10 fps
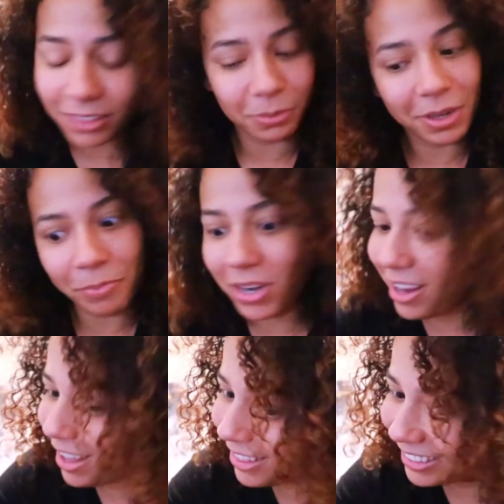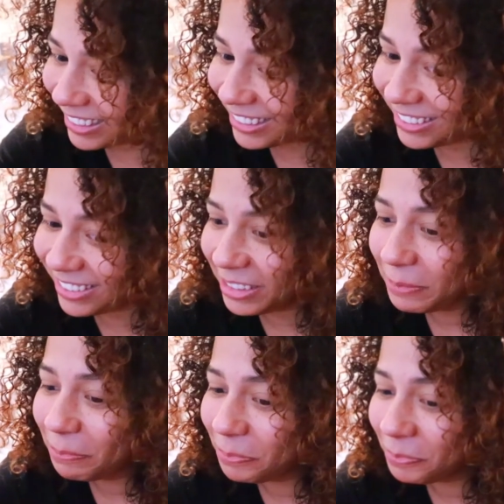some type of knowledge,
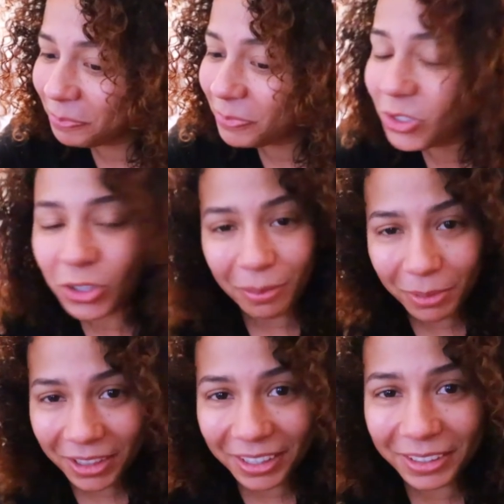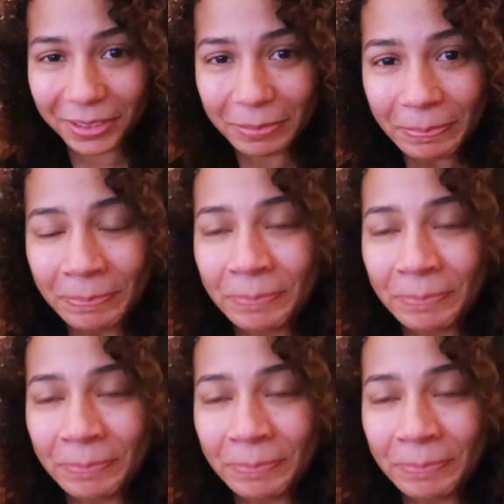something.